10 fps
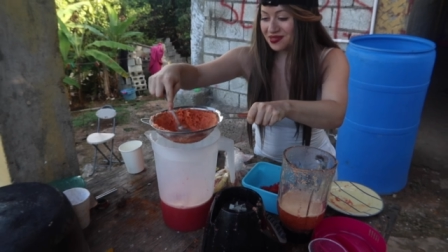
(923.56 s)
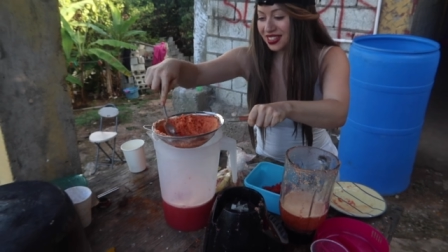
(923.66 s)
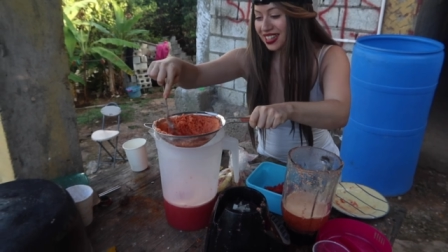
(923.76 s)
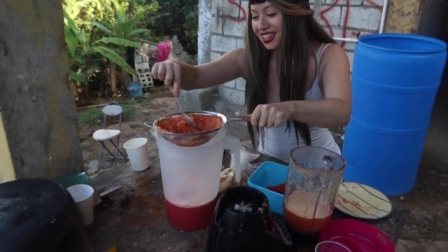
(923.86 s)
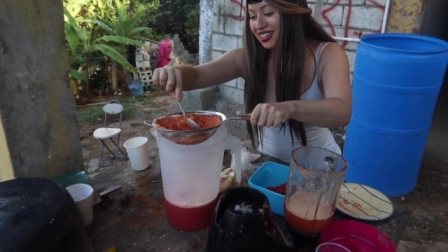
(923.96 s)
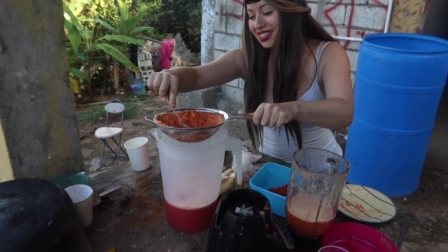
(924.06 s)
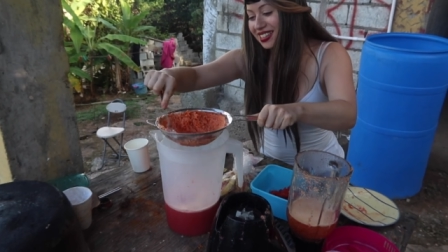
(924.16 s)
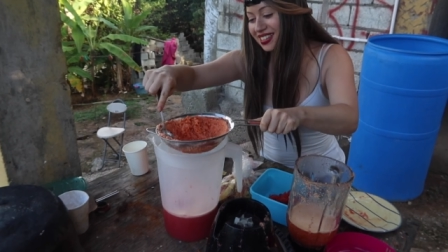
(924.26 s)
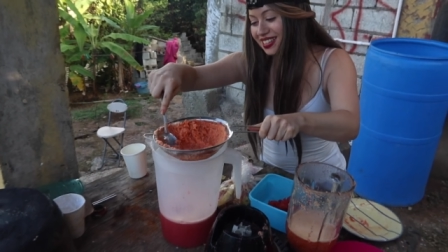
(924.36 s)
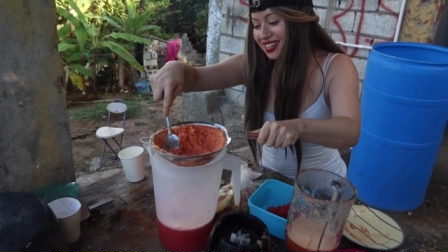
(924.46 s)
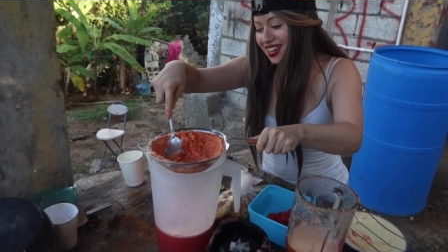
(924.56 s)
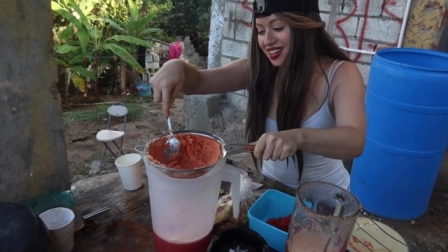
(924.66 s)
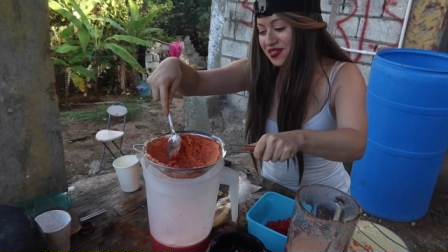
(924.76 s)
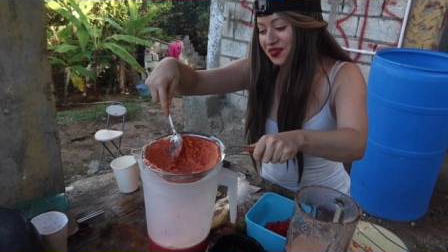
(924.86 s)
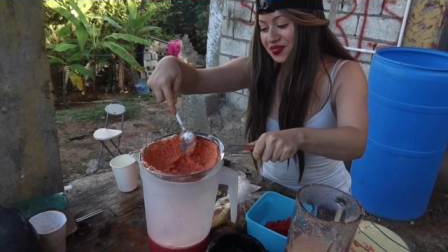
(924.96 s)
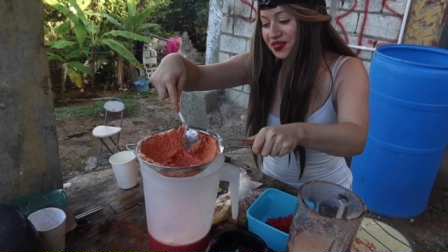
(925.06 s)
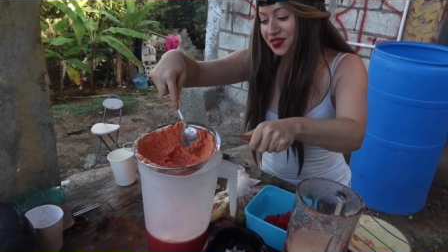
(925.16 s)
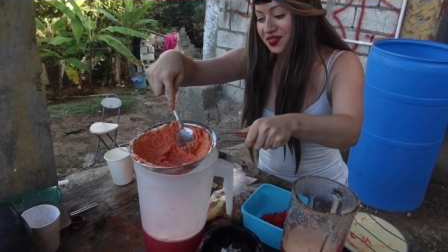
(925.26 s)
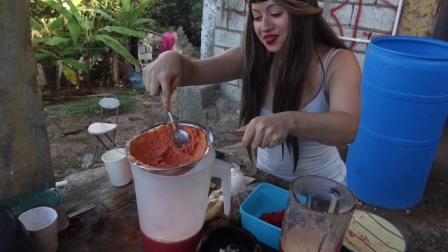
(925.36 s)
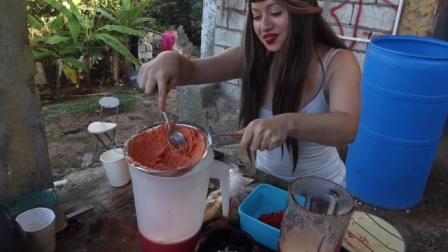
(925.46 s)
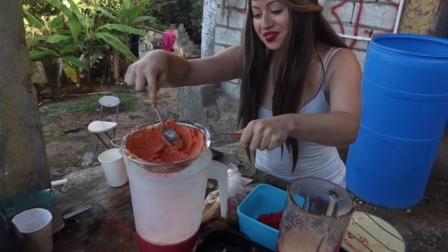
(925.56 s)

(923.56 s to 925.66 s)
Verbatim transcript: nice, you know. Yeah. Yeah.